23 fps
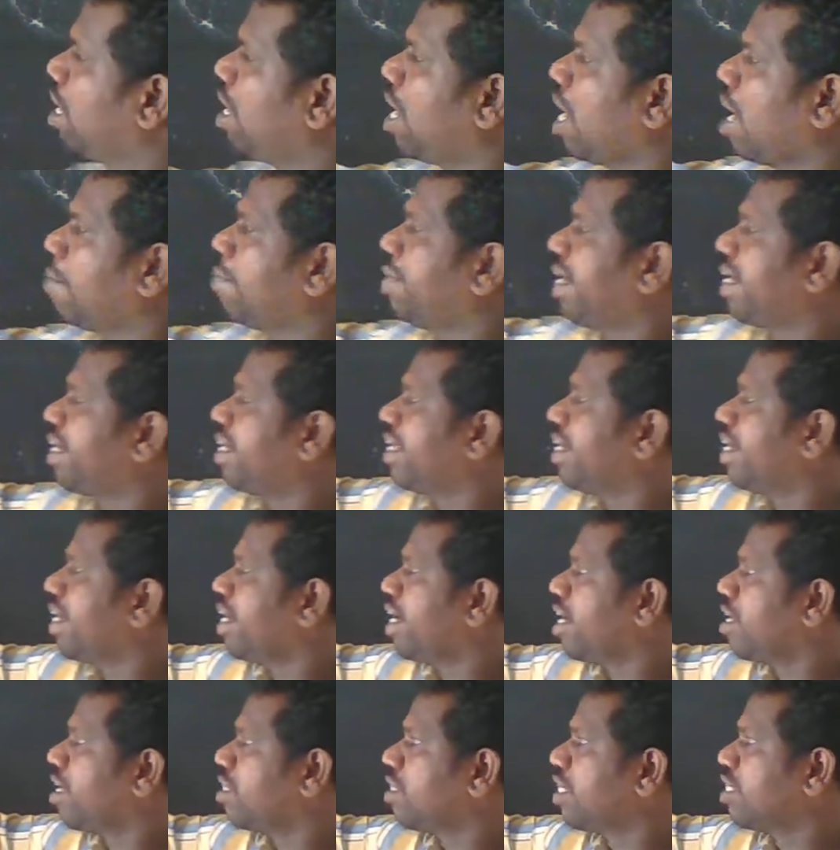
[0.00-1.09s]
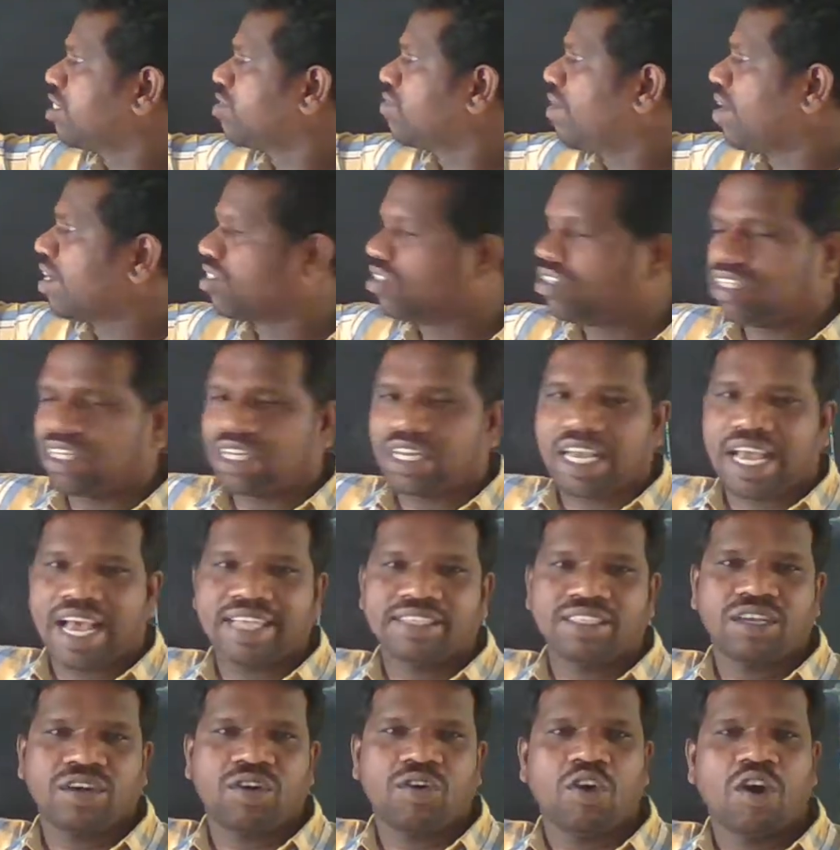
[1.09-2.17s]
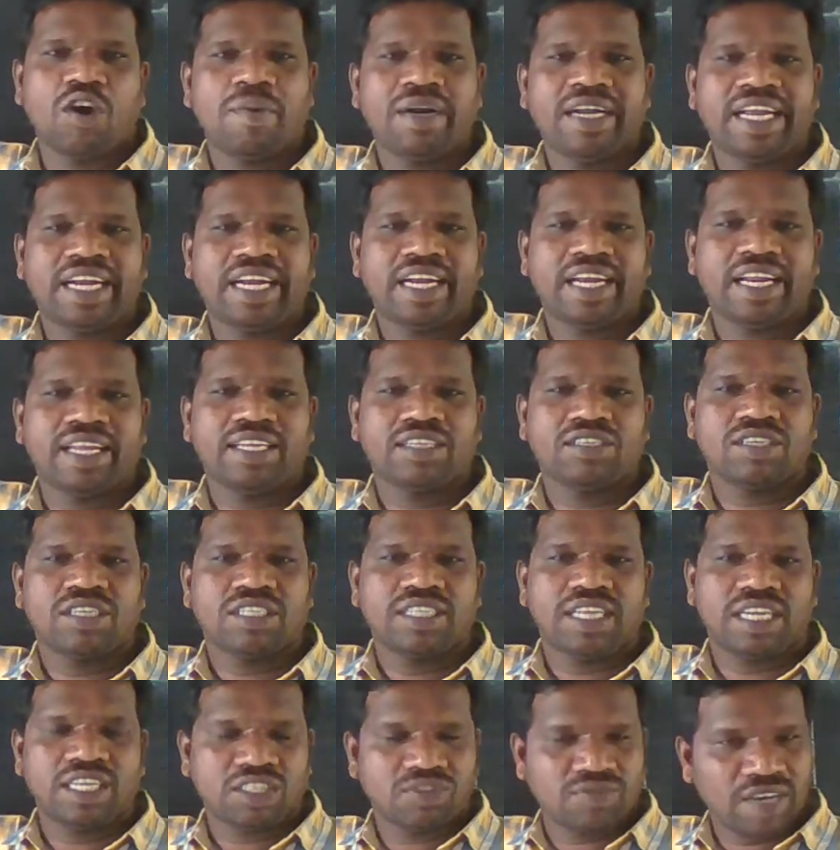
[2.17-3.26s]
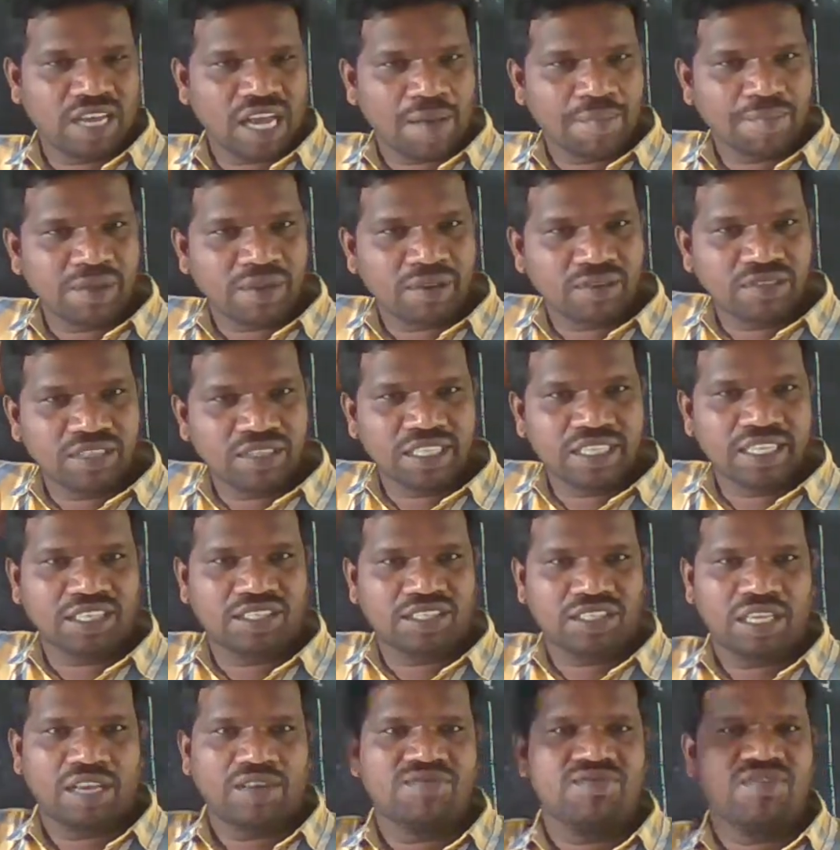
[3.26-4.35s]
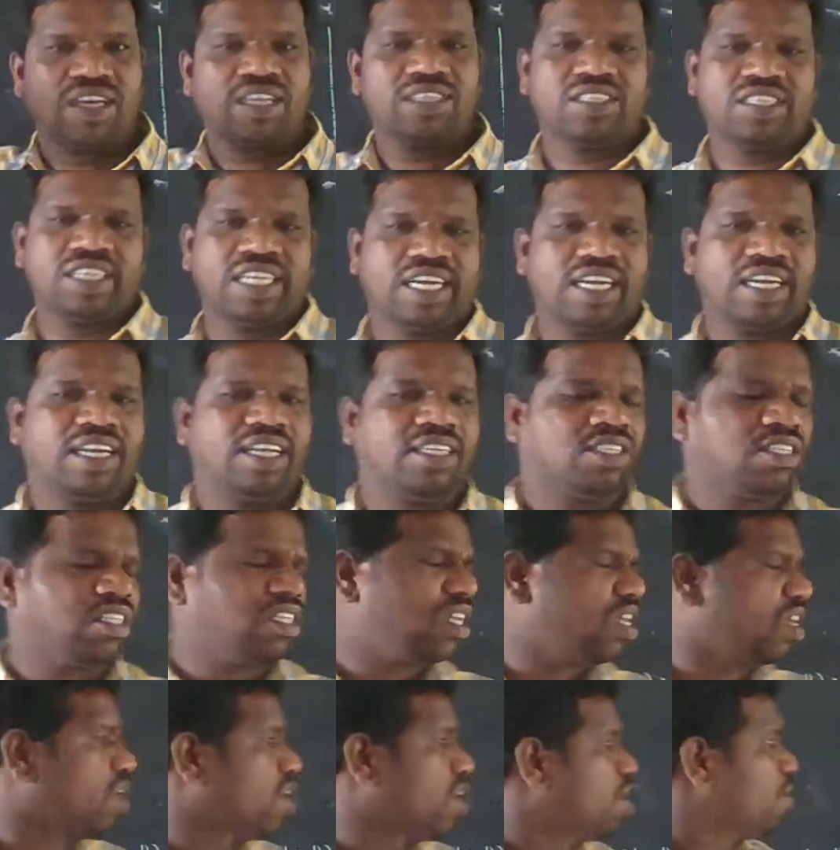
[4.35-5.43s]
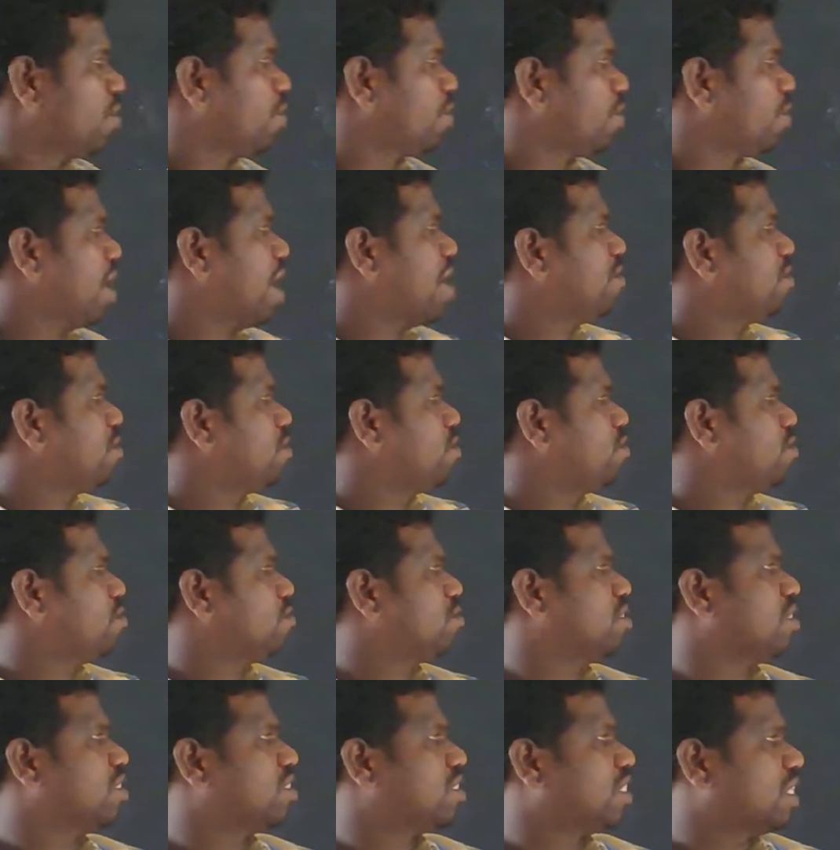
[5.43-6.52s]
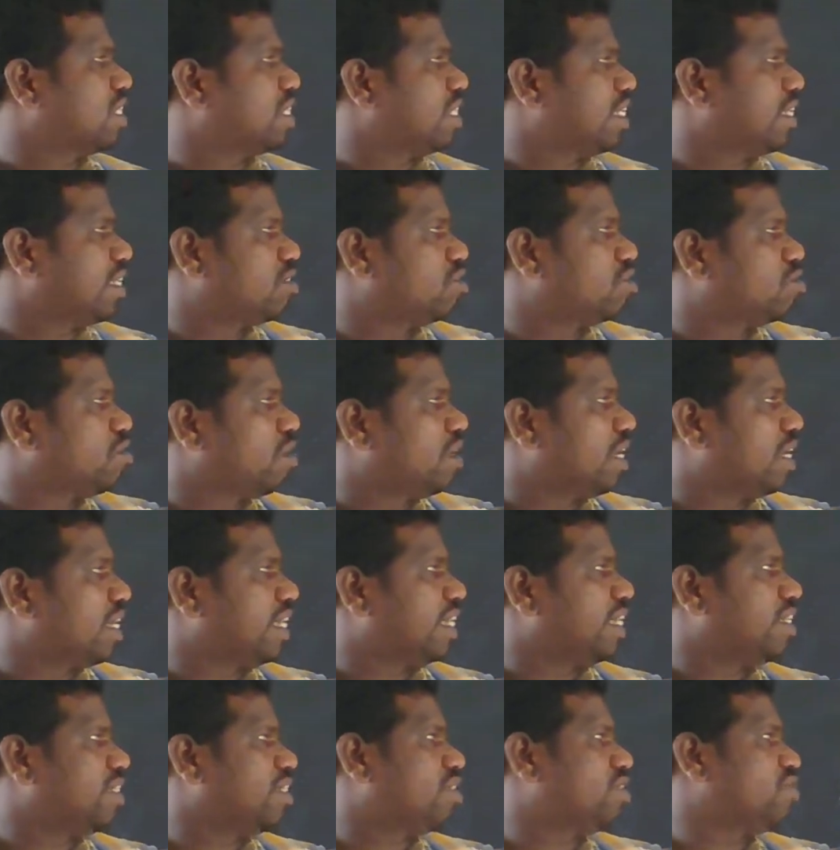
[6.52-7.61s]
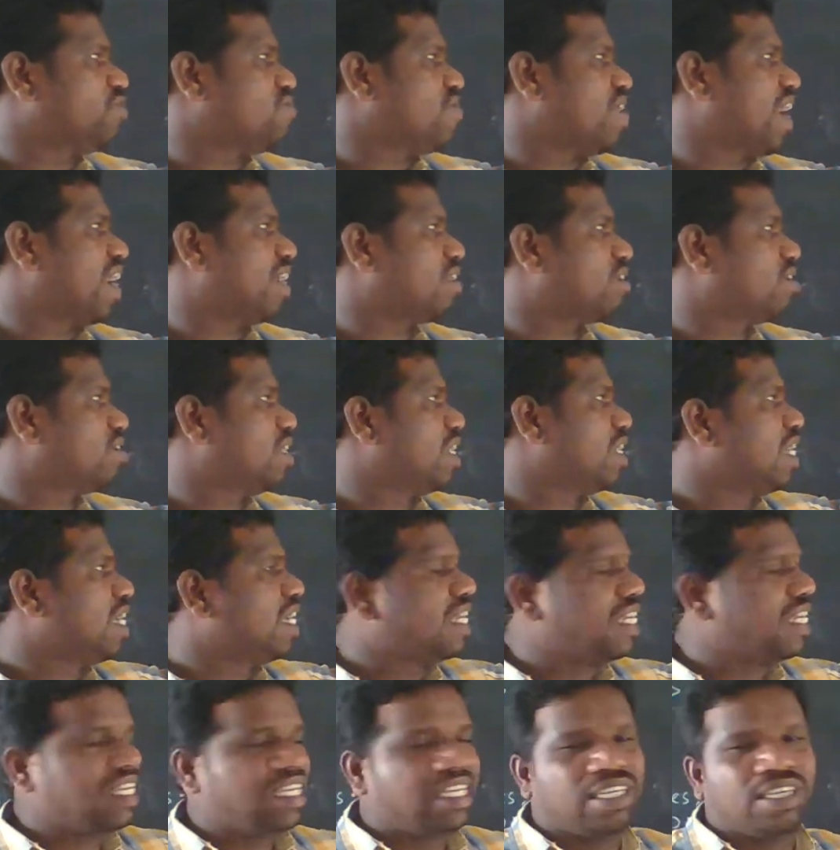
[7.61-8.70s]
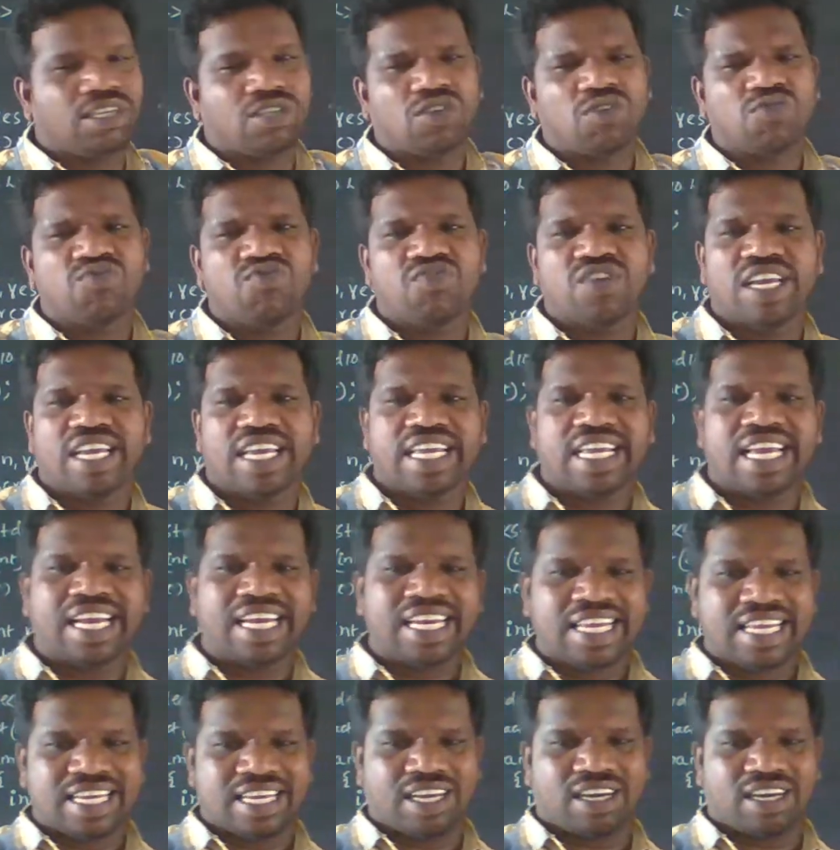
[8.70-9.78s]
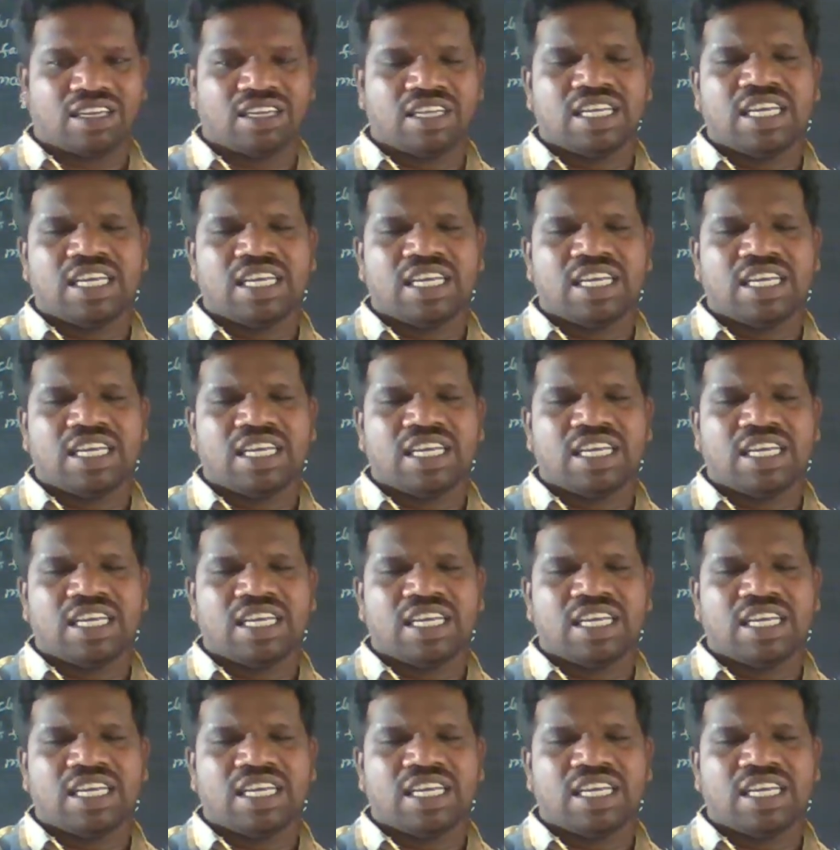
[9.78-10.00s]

I'm declaring this function as a global declaration. That's why I'm using the same function declaration. We have to use this. That is called int fact int of n here.